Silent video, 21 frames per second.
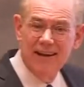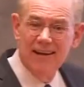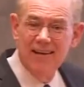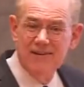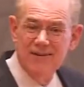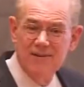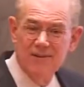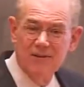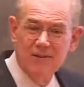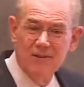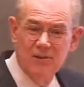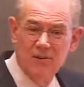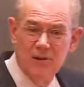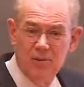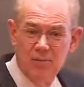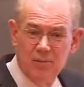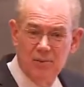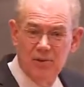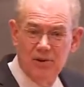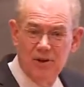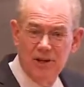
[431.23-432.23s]
is
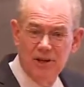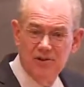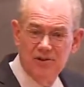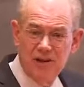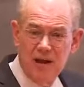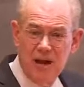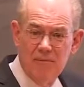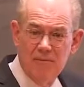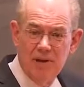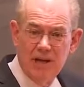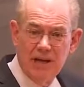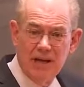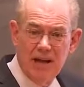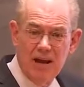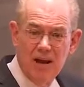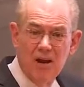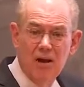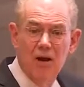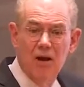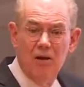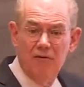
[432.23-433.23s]
liberal
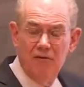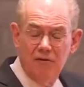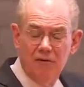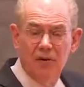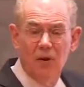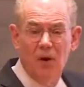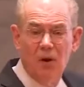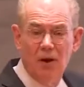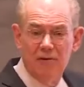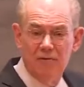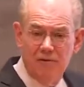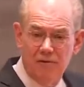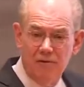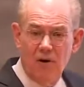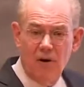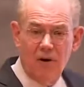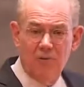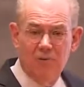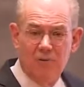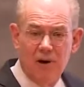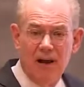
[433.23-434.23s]
hegemony a flawed
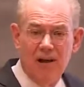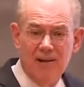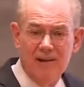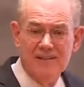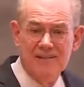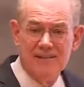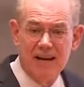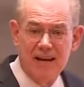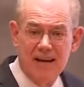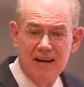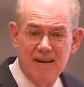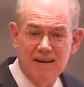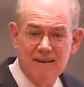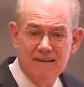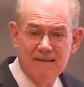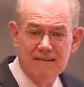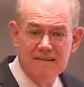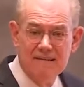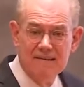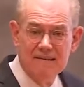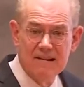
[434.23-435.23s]
foreign policy?
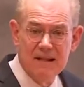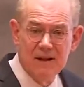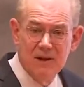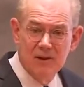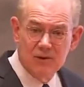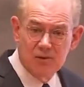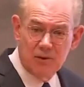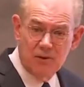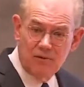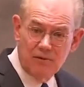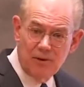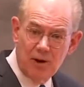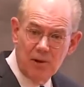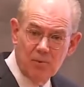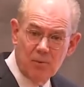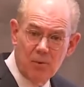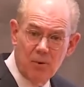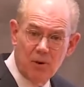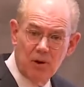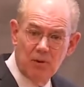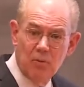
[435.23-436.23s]
So in a very
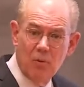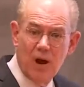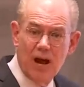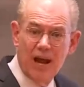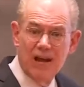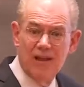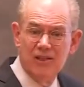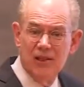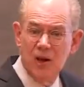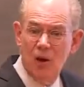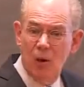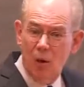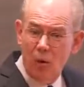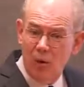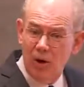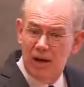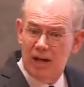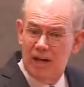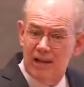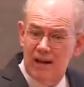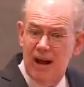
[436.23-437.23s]
important way, the
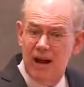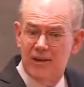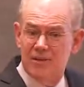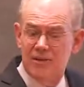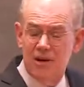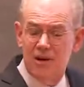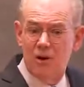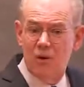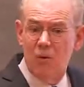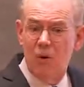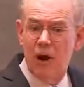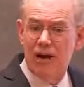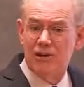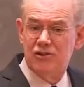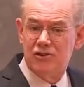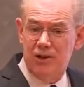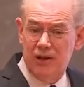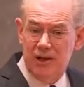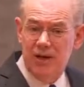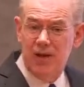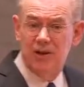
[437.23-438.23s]
organizing
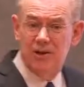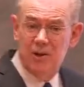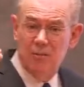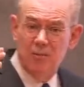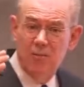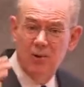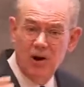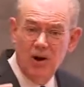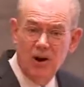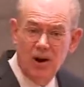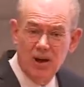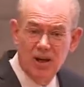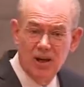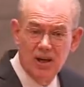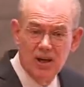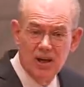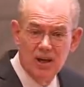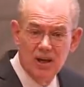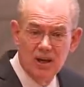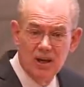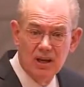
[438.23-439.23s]
question in the
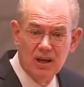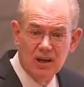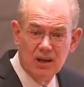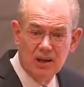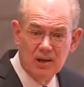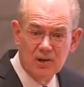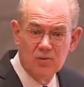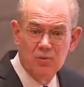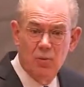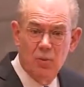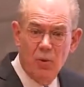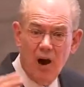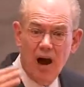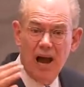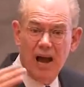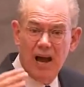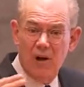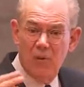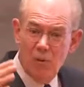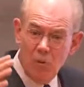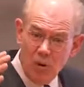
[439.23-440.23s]
book is,
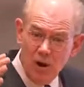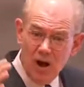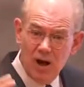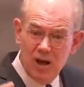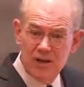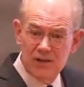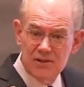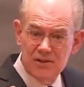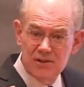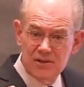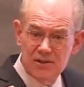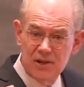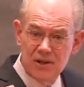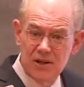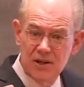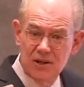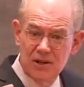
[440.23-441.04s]
why was